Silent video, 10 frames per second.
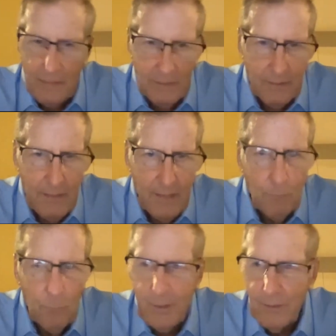
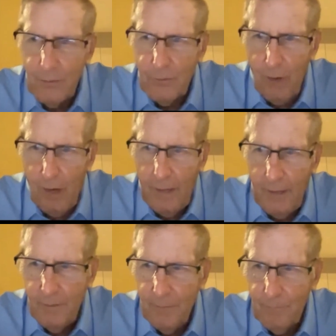Again, we can
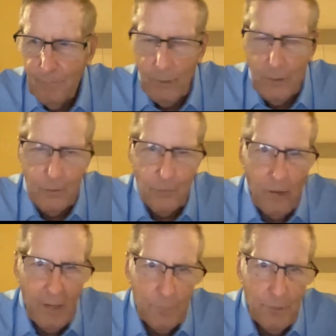divide
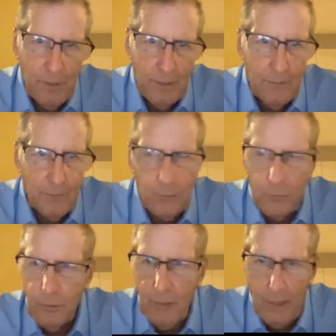pain into
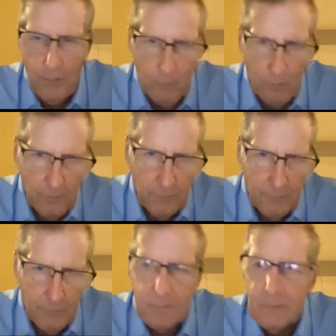two categories:
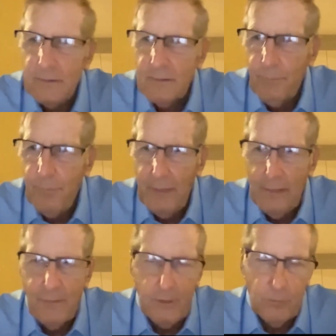
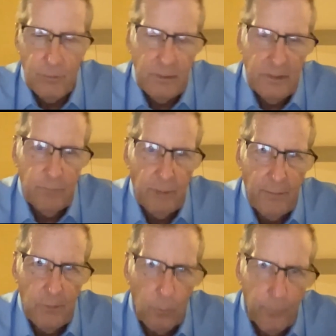pain that is relieved by
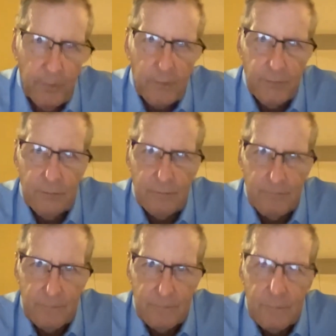the opiates
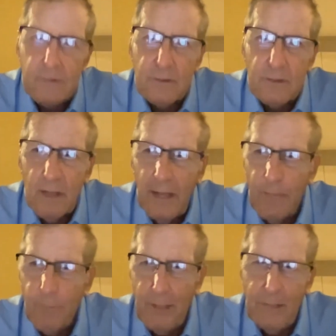
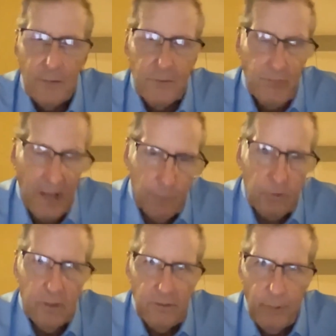and pain that's not
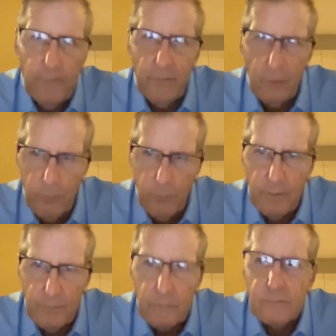relieved by the
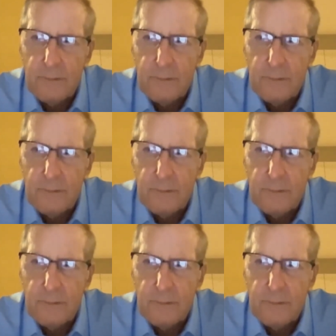opiates.